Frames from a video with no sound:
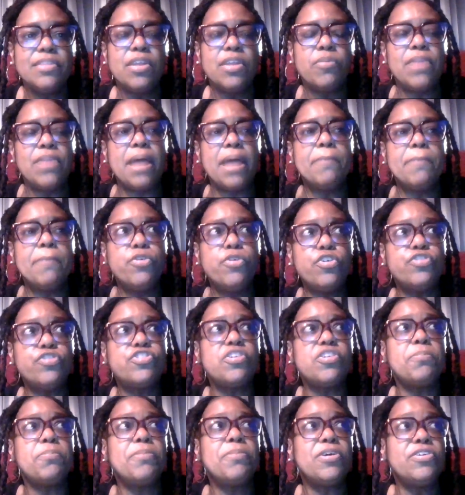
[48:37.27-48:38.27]
when I moved
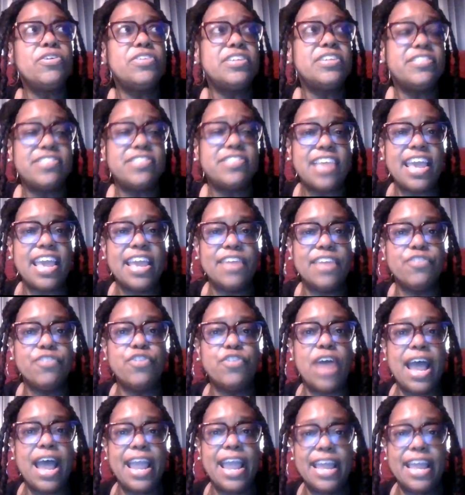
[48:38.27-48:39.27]
to Building 10,
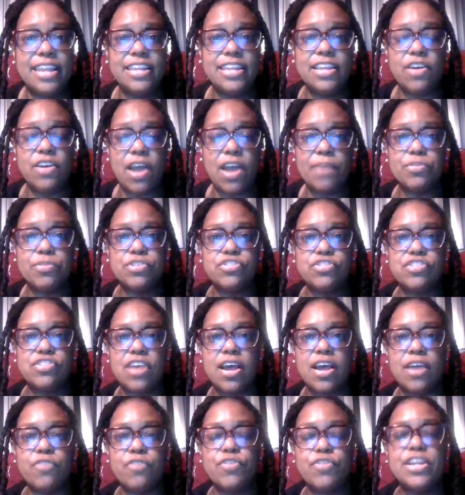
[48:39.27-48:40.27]
I was
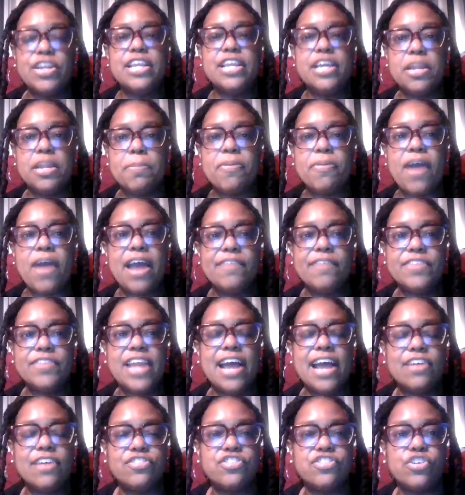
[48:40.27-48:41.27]
renting in a private
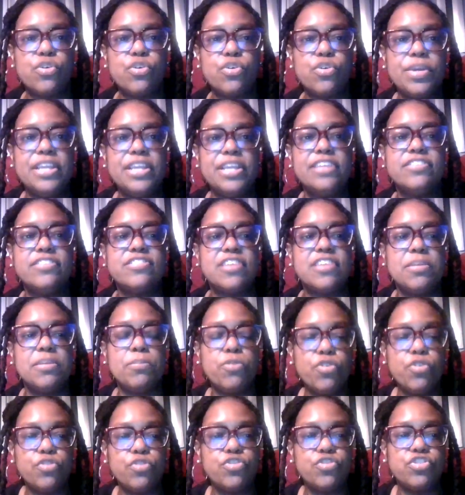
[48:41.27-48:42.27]
house in Queens and
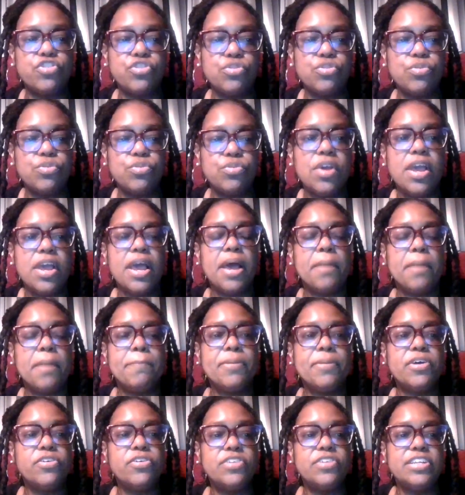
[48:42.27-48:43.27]
moved to
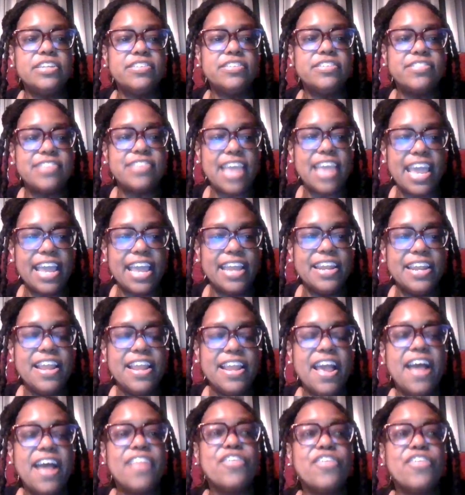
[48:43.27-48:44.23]
Building 10.